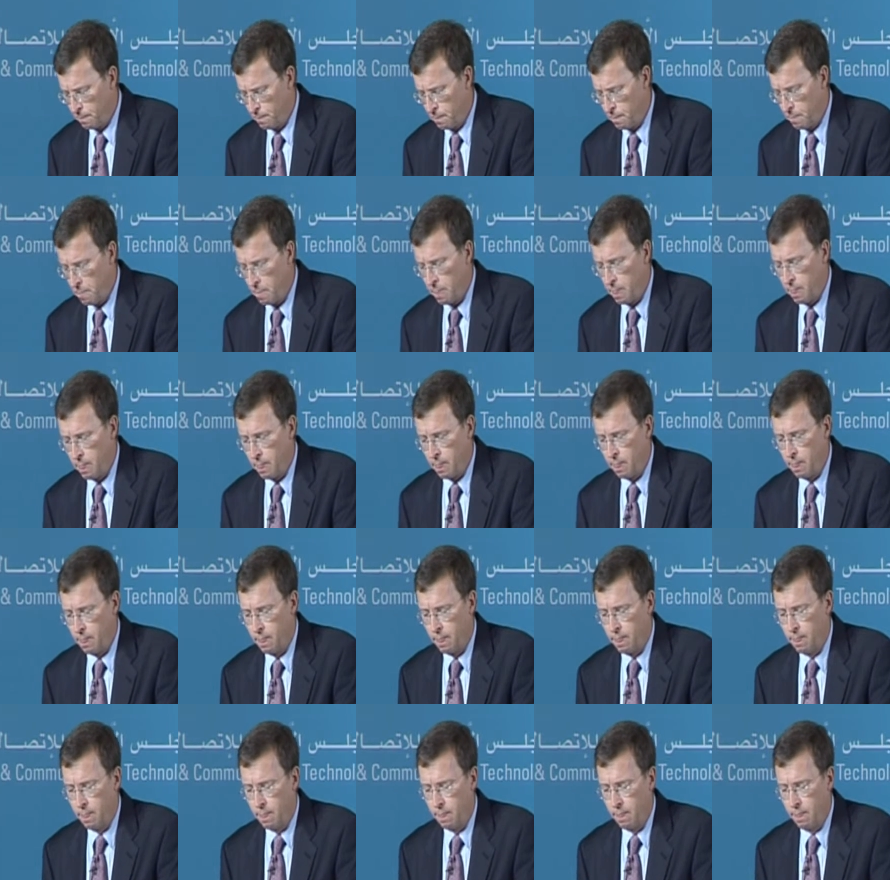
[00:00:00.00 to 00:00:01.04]

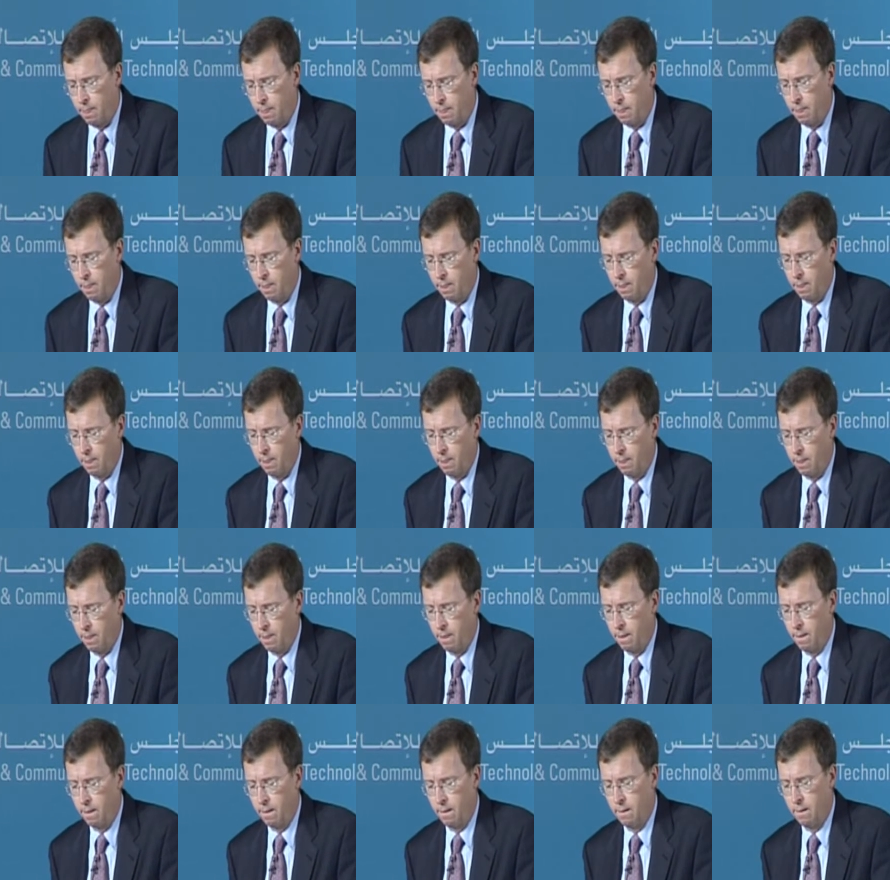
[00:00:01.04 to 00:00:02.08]

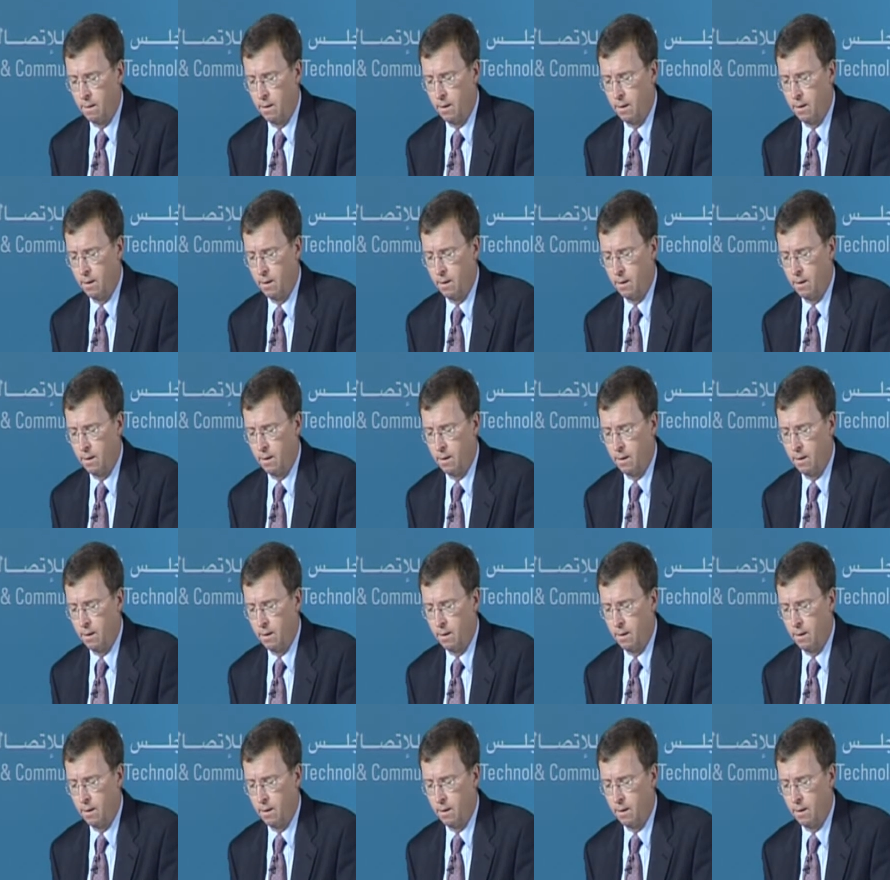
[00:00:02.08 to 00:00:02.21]
[no speech]